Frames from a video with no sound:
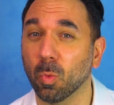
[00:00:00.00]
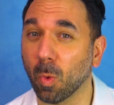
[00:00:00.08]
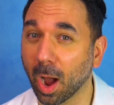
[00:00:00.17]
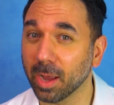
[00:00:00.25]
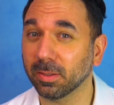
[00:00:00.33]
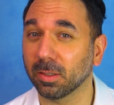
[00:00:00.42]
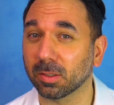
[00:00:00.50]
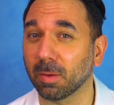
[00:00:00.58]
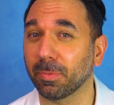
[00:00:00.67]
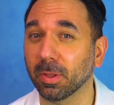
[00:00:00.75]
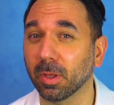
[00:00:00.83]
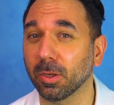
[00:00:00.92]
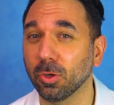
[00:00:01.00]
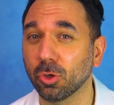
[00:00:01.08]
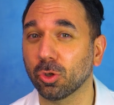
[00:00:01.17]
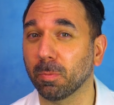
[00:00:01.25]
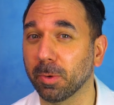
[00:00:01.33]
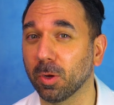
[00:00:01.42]
Why is it something that you
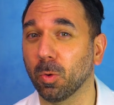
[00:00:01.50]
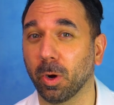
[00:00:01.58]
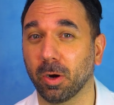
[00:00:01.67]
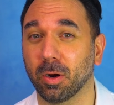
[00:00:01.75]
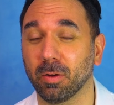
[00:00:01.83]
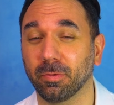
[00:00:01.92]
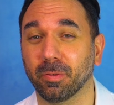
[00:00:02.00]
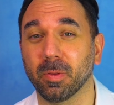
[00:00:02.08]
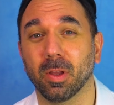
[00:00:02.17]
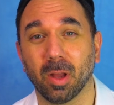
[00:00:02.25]
should be aware of?